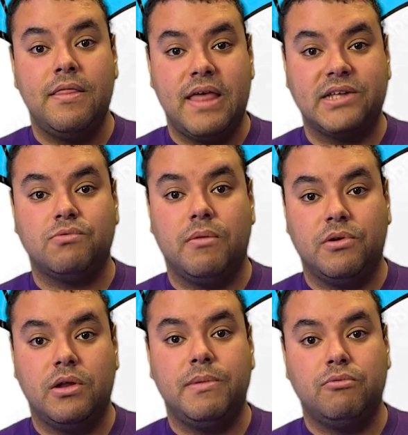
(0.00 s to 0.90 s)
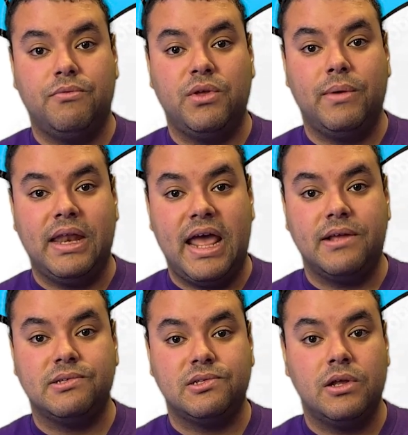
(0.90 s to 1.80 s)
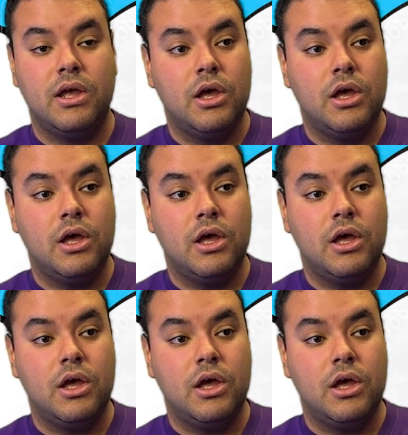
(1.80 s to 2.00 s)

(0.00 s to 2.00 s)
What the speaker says: that's where I'm going to be reviewing next.